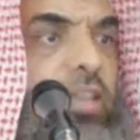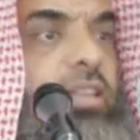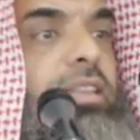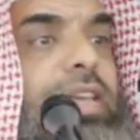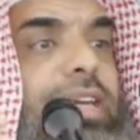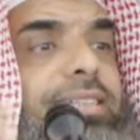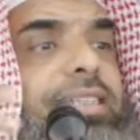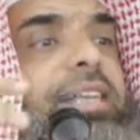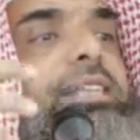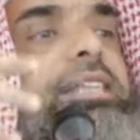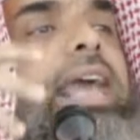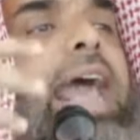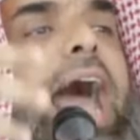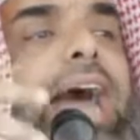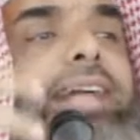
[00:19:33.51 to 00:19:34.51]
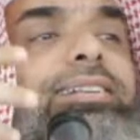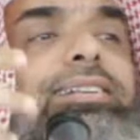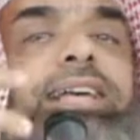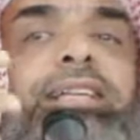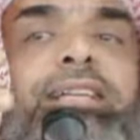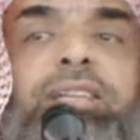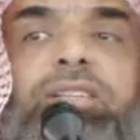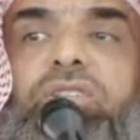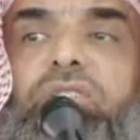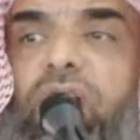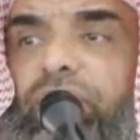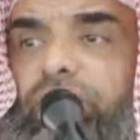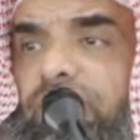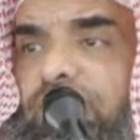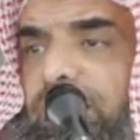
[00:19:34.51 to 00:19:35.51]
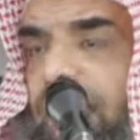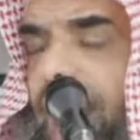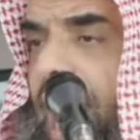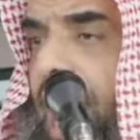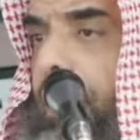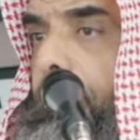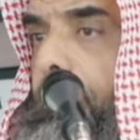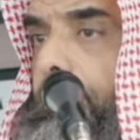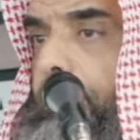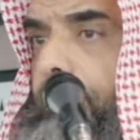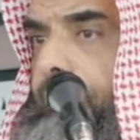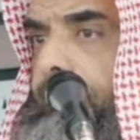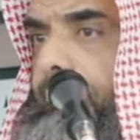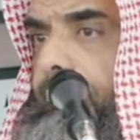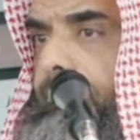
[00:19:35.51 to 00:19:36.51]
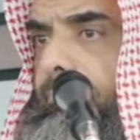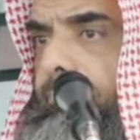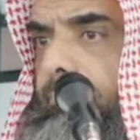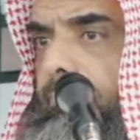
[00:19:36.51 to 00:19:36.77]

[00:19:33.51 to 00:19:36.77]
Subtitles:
This is the essence of Islam.